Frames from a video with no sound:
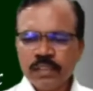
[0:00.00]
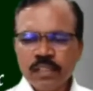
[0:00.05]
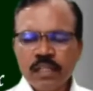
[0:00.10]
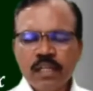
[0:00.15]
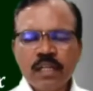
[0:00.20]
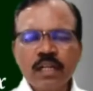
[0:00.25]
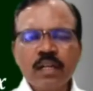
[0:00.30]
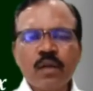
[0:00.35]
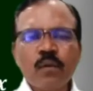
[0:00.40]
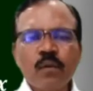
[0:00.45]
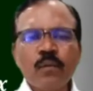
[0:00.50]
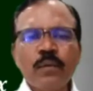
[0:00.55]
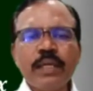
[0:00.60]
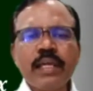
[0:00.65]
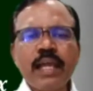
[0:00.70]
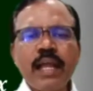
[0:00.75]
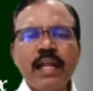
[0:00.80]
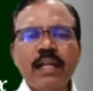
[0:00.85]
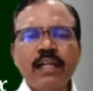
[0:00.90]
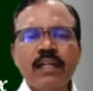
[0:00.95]
Now we
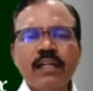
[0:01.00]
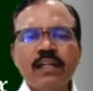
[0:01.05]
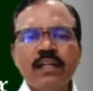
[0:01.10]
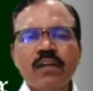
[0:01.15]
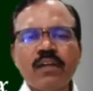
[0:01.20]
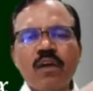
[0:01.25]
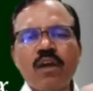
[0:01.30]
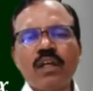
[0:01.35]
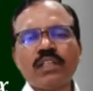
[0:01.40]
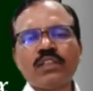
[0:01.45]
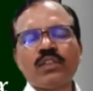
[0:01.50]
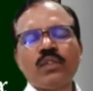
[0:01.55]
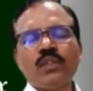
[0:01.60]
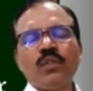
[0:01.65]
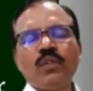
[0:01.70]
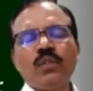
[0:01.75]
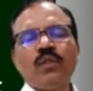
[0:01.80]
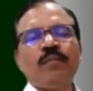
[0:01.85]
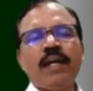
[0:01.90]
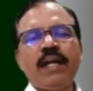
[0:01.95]
can draw
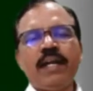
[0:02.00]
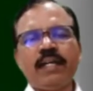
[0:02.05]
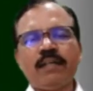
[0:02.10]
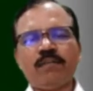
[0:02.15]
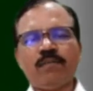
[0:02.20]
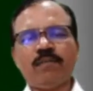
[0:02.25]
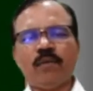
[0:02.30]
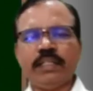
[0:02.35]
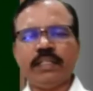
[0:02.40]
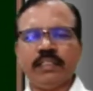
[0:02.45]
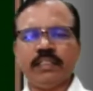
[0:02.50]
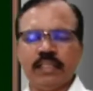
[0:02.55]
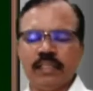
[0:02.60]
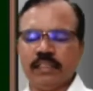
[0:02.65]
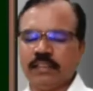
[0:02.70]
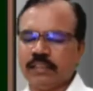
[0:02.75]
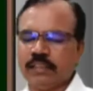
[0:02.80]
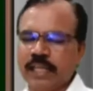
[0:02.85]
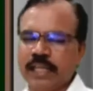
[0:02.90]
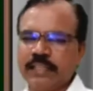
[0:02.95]
slope at
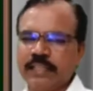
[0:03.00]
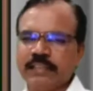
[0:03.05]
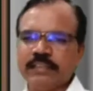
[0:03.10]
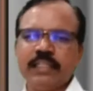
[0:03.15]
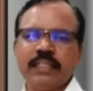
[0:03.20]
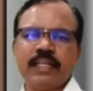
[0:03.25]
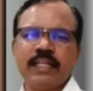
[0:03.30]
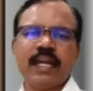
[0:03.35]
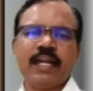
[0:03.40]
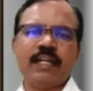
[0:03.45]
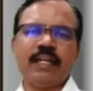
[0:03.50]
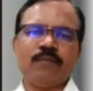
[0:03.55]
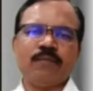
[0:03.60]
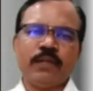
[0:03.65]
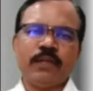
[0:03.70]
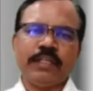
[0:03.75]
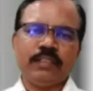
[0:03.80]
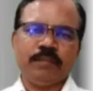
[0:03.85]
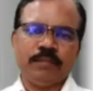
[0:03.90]
tangent at point B.